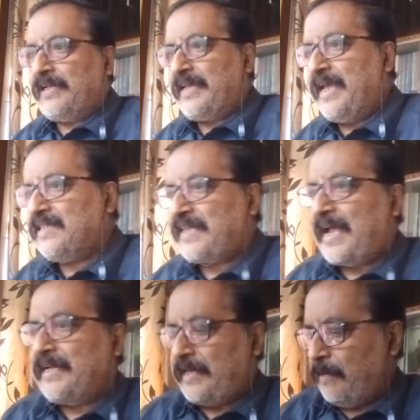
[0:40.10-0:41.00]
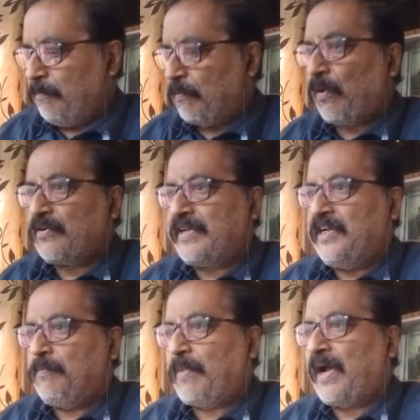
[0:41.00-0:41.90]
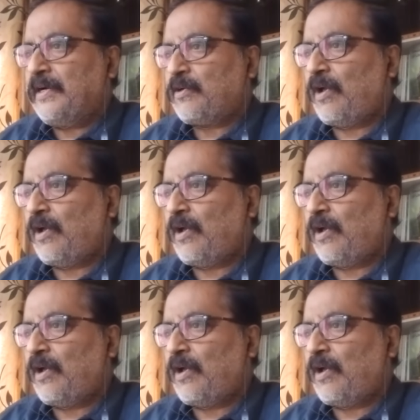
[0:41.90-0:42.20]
is an important part